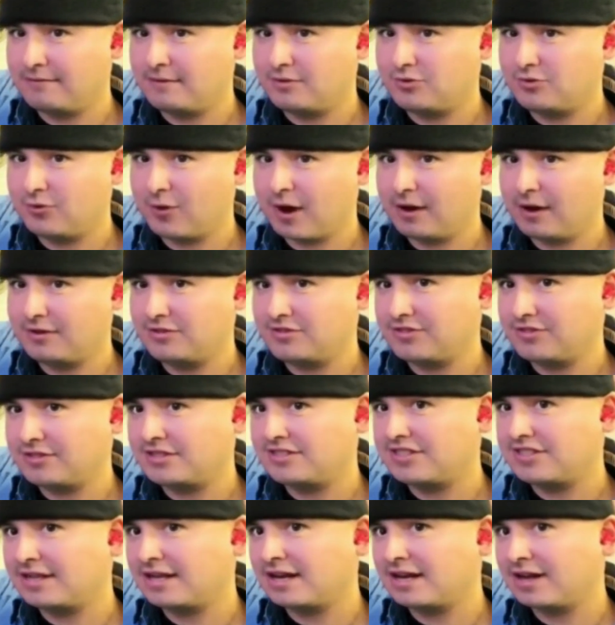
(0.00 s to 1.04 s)
drops the
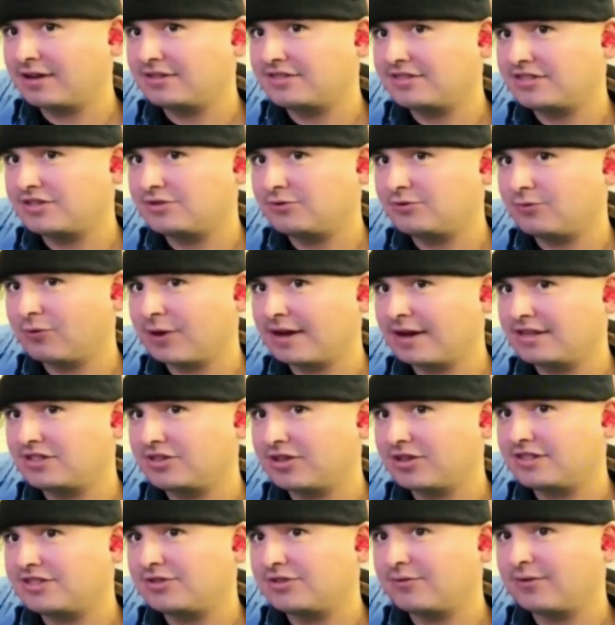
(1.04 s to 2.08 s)
ZDX's range
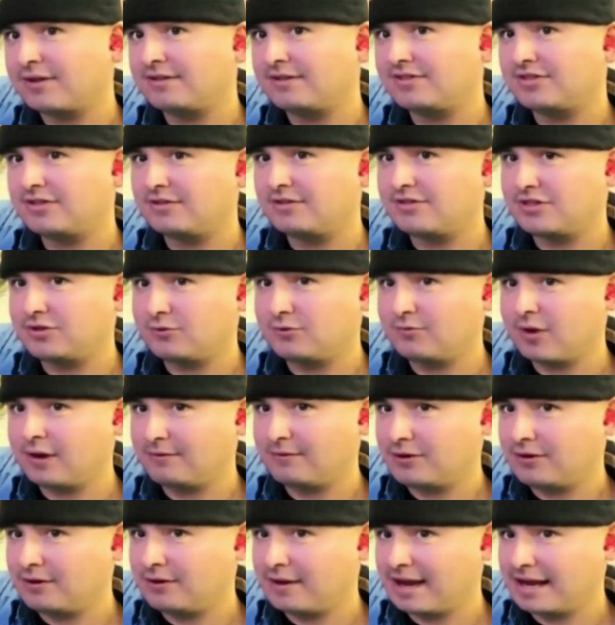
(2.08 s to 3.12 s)
estimate to
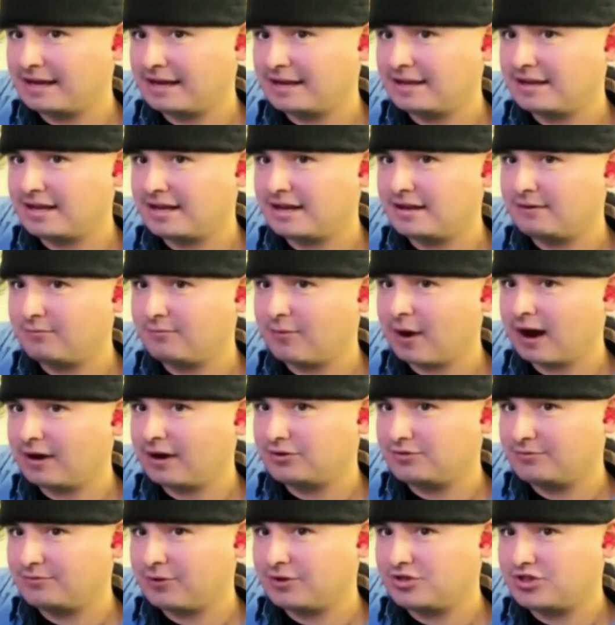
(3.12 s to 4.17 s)
288
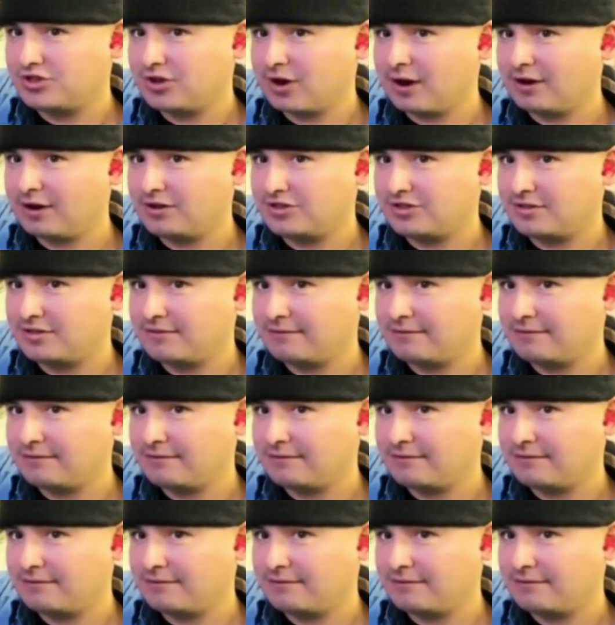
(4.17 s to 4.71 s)
miles per charge.